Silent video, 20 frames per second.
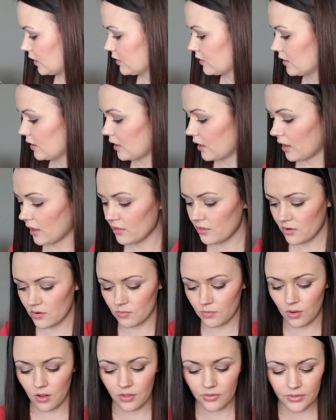The other
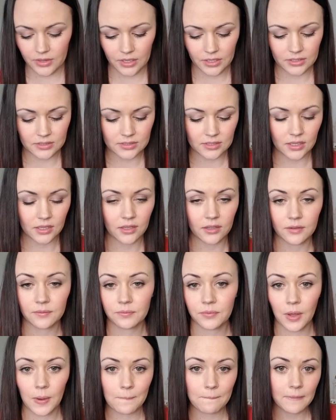one that is a
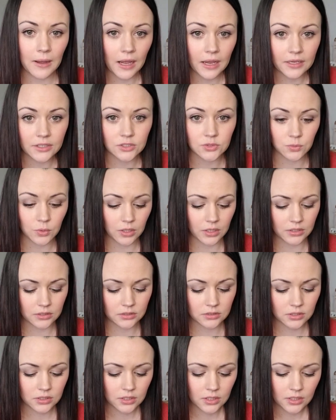mind
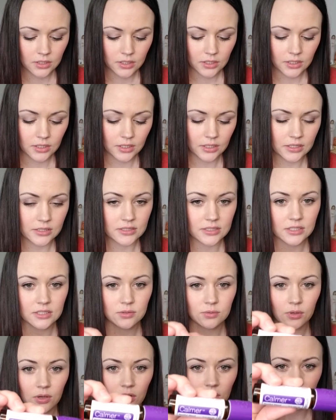one is this
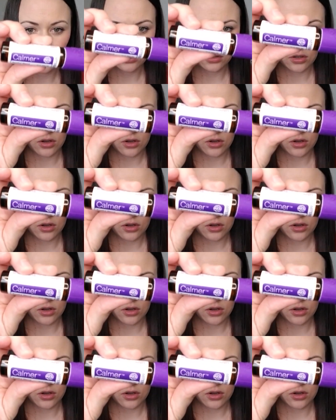one called